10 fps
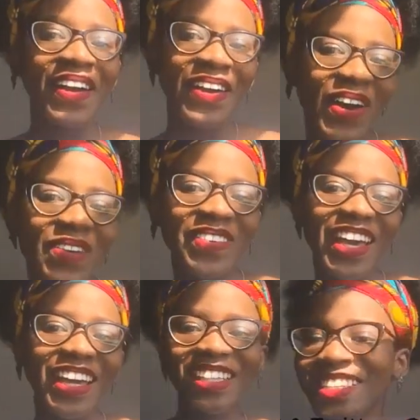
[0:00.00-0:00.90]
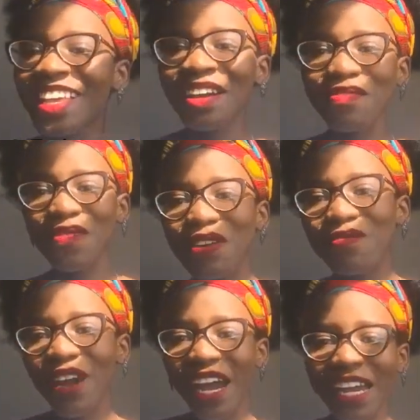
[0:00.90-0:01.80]
comment,
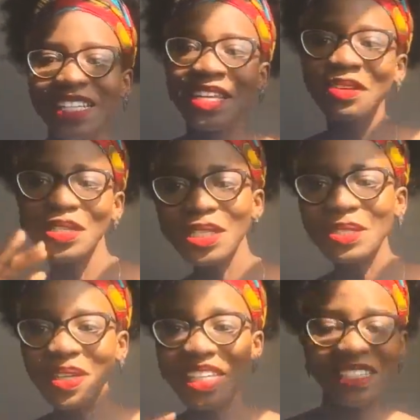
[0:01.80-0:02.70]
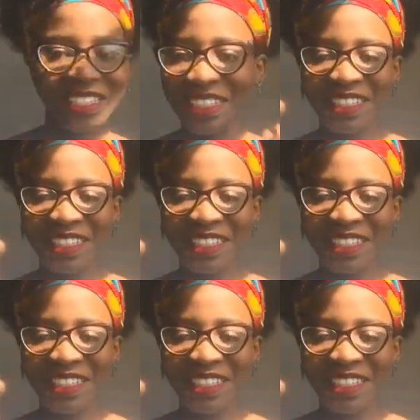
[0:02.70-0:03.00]
favorite, retweet.